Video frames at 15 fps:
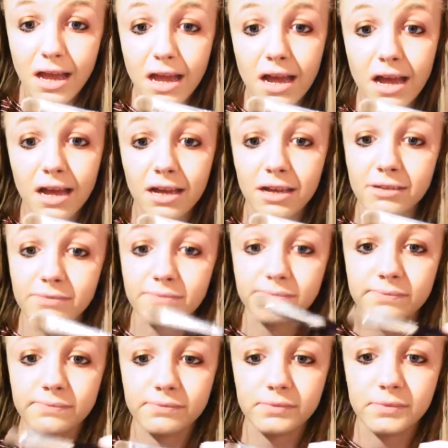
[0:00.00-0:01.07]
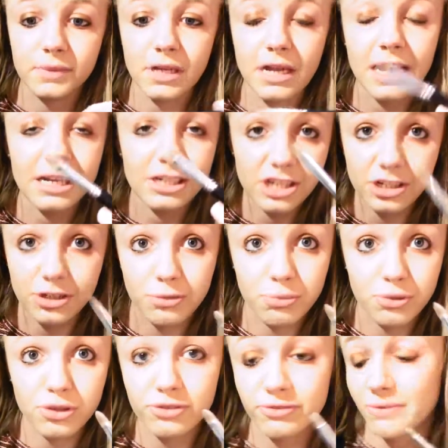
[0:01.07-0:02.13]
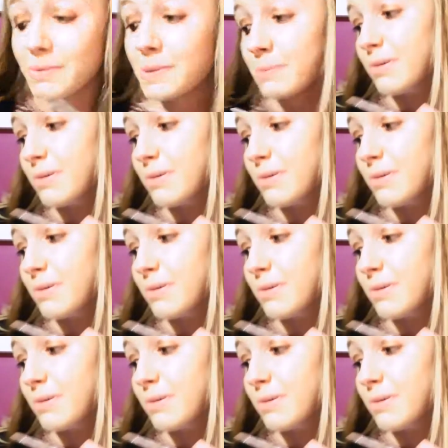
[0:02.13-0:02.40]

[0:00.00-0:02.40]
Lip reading: a eyeshadow brush for my